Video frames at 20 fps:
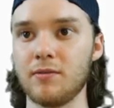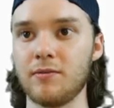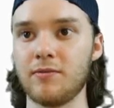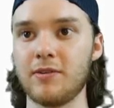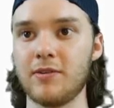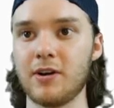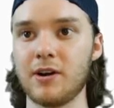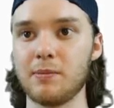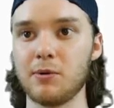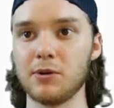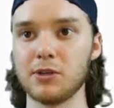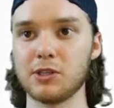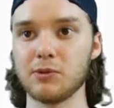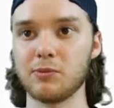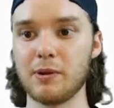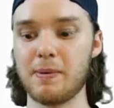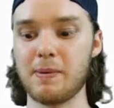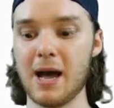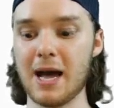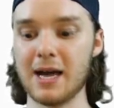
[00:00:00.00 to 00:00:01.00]
variables
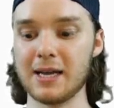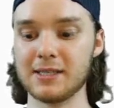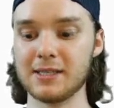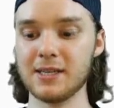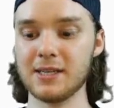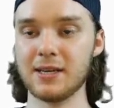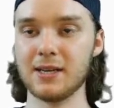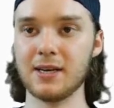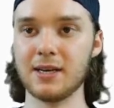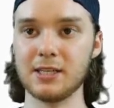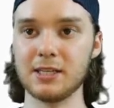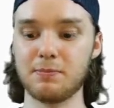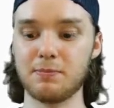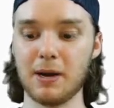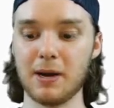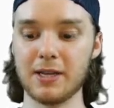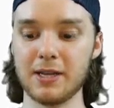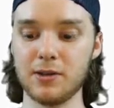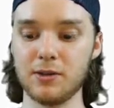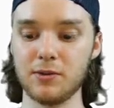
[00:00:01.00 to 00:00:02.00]
that we pass in is
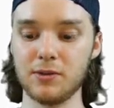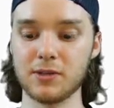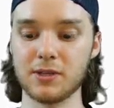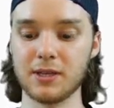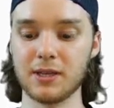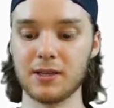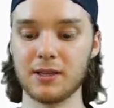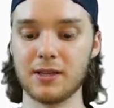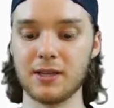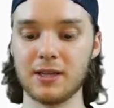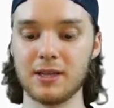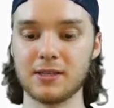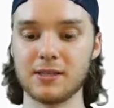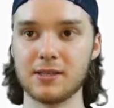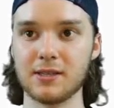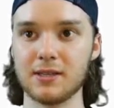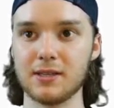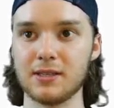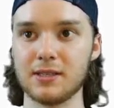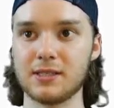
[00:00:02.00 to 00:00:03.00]
by using
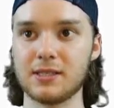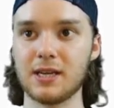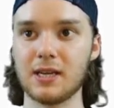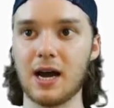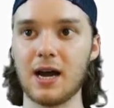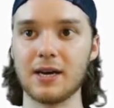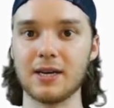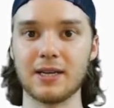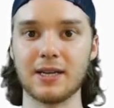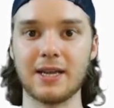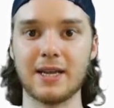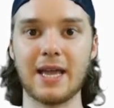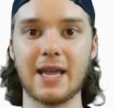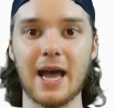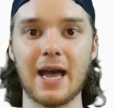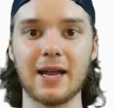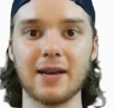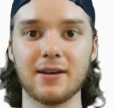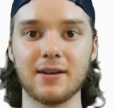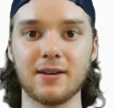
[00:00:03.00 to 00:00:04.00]
this
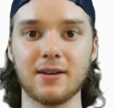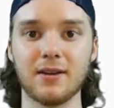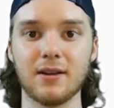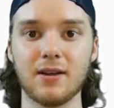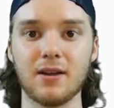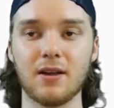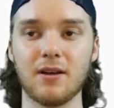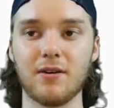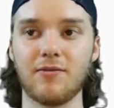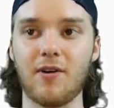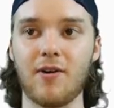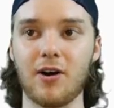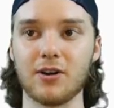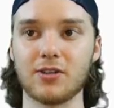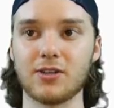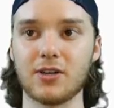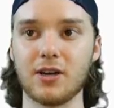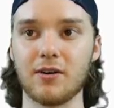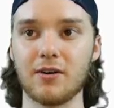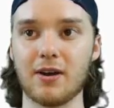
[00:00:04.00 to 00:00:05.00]
.get
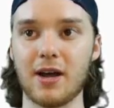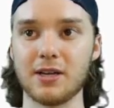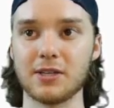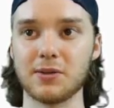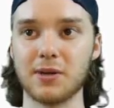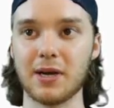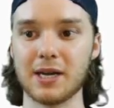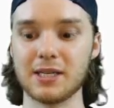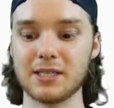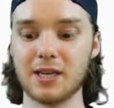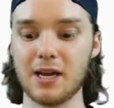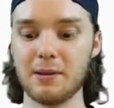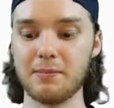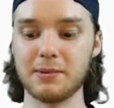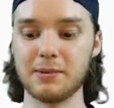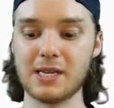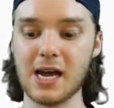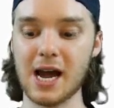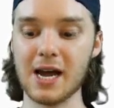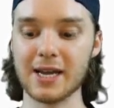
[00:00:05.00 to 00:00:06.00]
function, okay? So I can
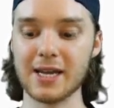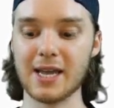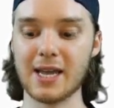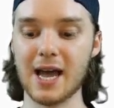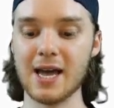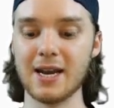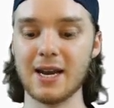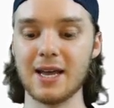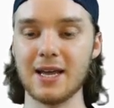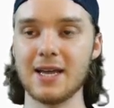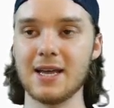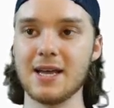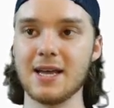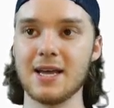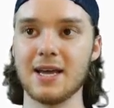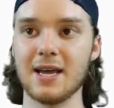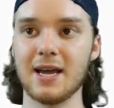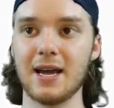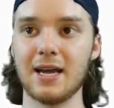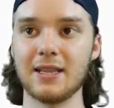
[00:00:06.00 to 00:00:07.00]
type .get,
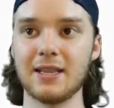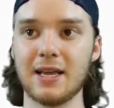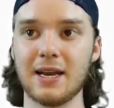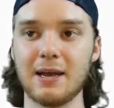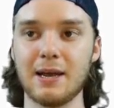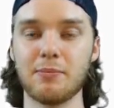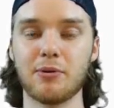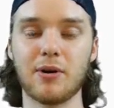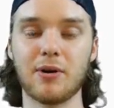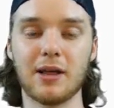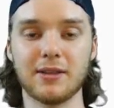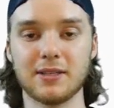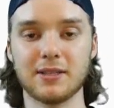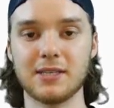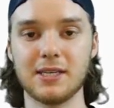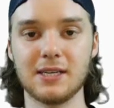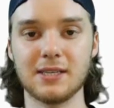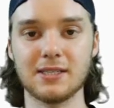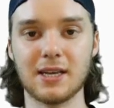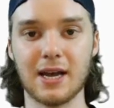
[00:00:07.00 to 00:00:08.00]
and then in
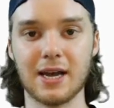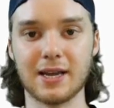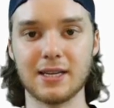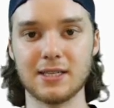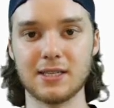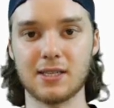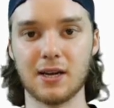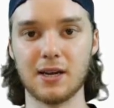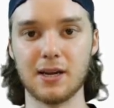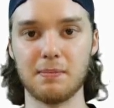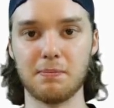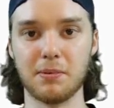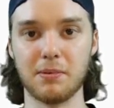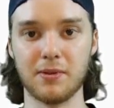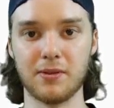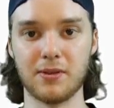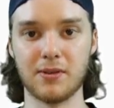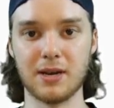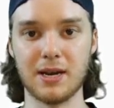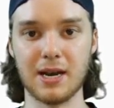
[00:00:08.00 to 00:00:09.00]
parentheses, I can
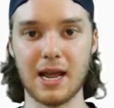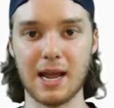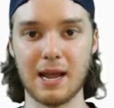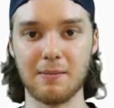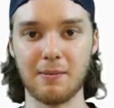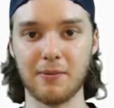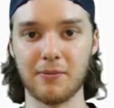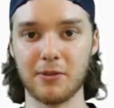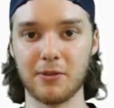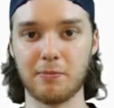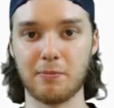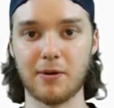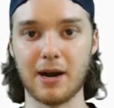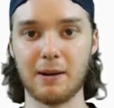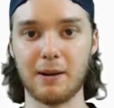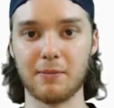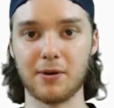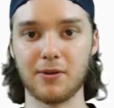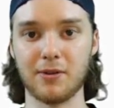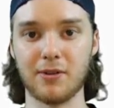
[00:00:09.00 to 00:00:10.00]
type the name of the
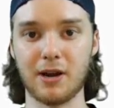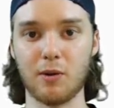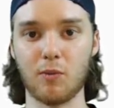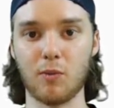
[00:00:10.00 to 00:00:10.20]
parameter